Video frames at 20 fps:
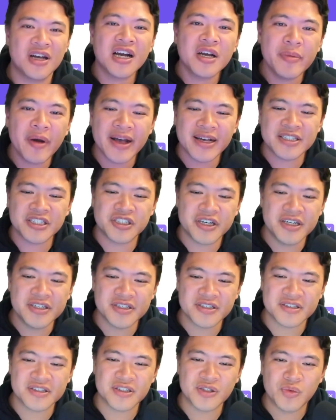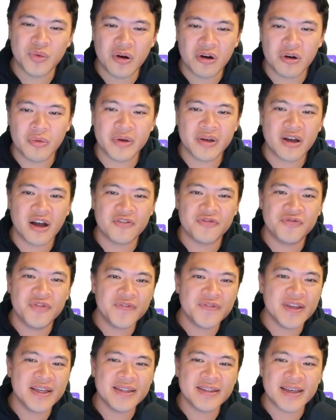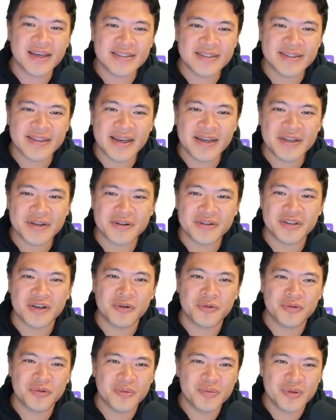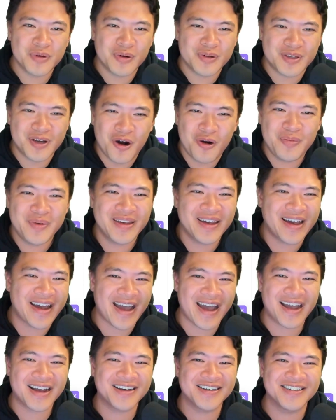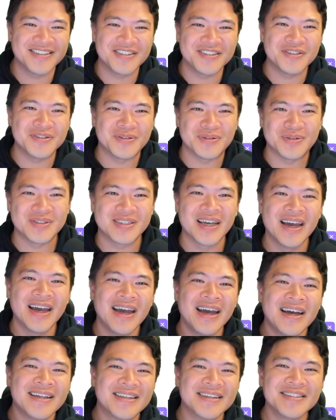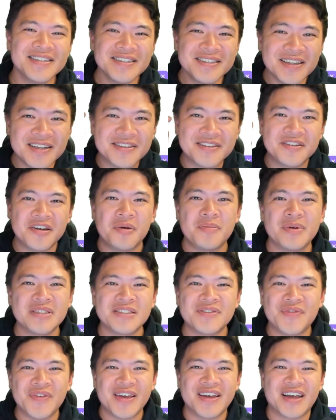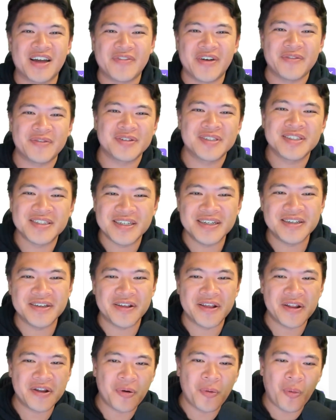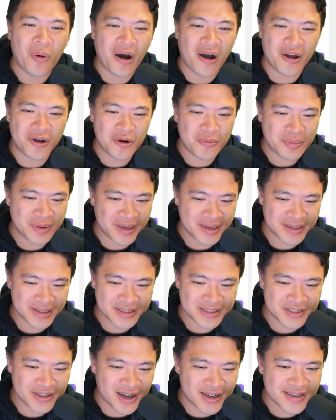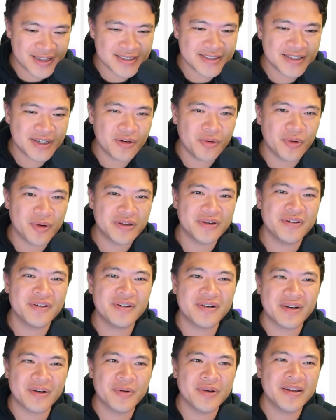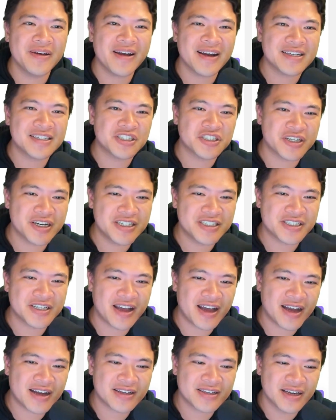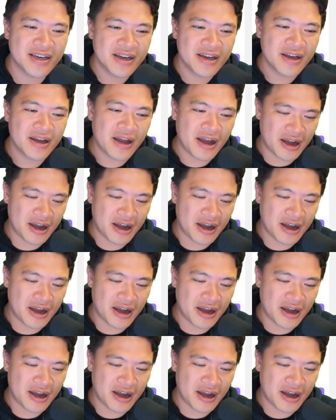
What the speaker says: Now talking about exchanges as well, we got 15 days later, the Cryptotopia hack continues. This is the dumbest thing I've ever seen in a while because honestly, when you're exchange hacked,